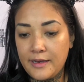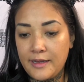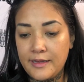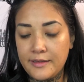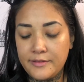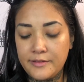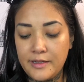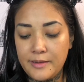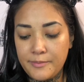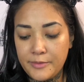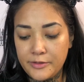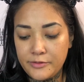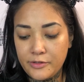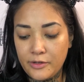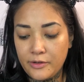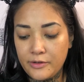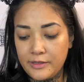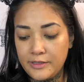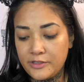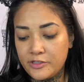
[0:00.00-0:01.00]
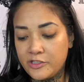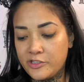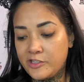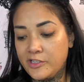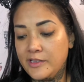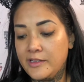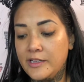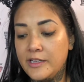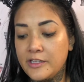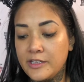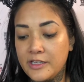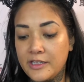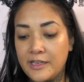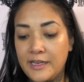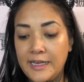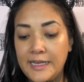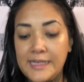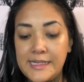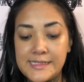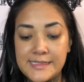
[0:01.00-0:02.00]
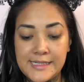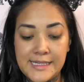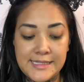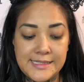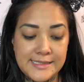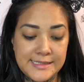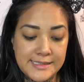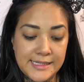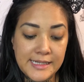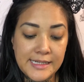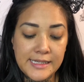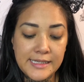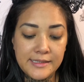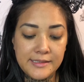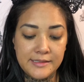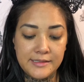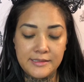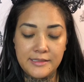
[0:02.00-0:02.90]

and dermatologically tested.